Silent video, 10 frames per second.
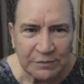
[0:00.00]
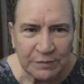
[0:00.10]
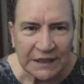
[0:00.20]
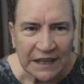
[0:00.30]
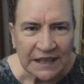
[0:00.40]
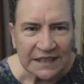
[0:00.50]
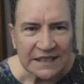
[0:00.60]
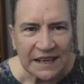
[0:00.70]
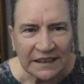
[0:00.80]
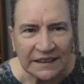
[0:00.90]
chin, but then
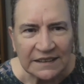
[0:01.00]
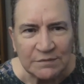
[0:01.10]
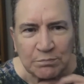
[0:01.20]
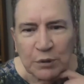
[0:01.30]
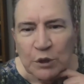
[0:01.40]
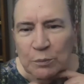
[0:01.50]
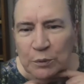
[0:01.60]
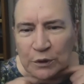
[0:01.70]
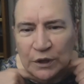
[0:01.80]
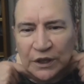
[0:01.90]
it's got this
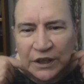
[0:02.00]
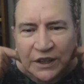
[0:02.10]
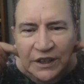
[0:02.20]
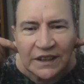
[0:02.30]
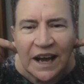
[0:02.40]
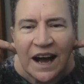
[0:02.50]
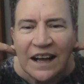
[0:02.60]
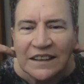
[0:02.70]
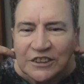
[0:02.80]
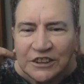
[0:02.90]
purple
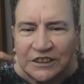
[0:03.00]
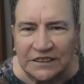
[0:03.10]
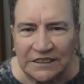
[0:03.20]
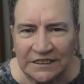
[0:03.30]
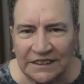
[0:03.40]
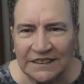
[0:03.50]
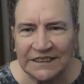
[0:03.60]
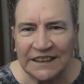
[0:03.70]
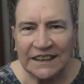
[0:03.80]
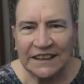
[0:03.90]
collar.
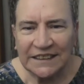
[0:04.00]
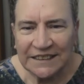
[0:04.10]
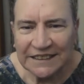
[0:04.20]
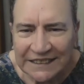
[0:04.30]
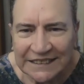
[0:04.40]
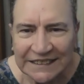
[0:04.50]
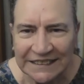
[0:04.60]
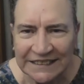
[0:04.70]
And it's like, man.